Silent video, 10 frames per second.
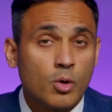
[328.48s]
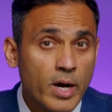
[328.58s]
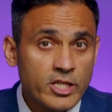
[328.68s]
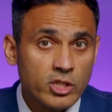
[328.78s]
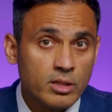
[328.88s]
a
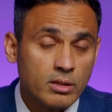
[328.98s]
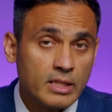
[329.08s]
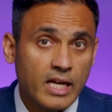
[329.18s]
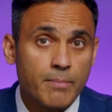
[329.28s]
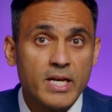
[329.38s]
question
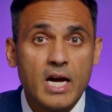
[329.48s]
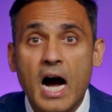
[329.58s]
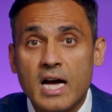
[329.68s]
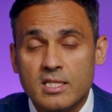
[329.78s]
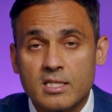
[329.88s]
that can be
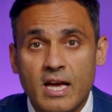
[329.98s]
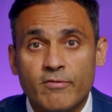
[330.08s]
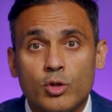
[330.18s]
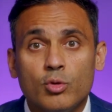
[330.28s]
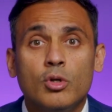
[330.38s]
asked is, have
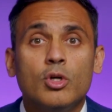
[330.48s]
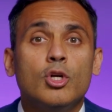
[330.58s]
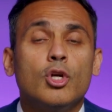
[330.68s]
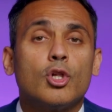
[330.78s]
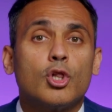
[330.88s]
you
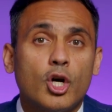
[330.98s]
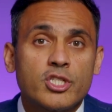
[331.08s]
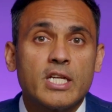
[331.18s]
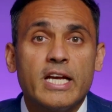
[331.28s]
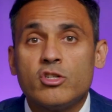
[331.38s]

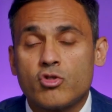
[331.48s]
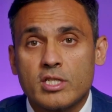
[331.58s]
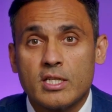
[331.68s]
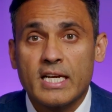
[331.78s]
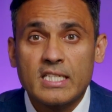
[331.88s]
lost
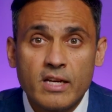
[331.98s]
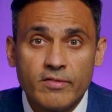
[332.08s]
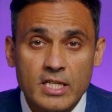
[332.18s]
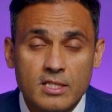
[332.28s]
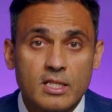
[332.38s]
interest in
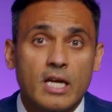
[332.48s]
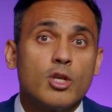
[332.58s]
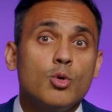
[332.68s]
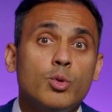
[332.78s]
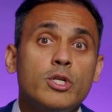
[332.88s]
activities that
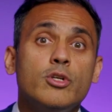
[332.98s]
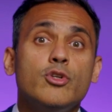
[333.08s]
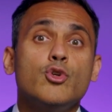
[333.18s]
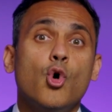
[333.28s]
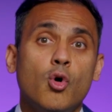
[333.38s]
you would
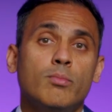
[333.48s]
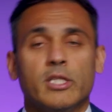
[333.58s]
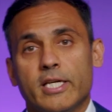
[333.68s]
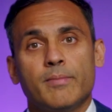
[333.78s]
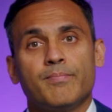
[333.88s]

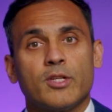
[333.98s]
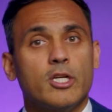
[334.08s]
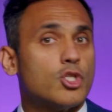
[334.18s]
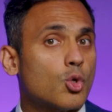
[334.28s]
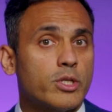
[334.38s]
normally
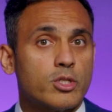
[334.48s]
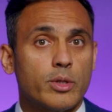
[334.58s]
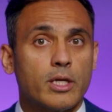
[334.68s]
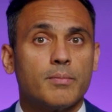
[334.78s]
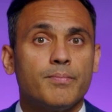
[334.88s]
enjoy
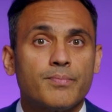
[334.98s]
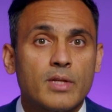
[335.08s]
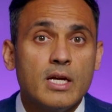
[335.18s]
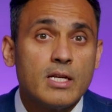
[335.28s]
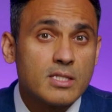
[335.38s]
doing?
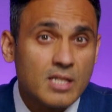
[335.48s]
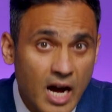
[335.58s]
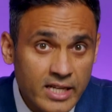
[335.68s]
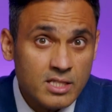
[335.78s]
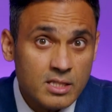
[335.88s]

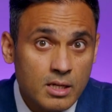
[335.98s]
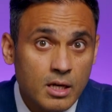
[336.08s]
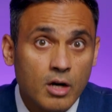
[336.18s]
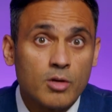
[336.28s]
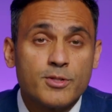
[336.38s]
Signs
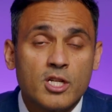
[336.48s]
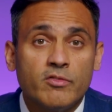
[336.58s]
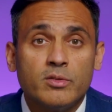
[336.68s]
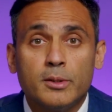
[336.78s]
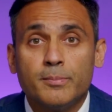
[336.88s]
are
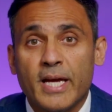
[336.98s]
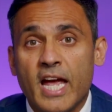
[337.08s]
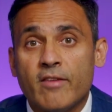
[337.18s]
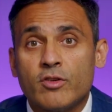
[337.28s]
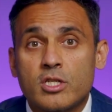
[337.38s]
observable
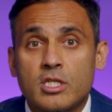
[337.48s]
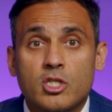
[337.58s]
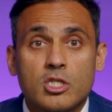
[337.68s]
behaviors such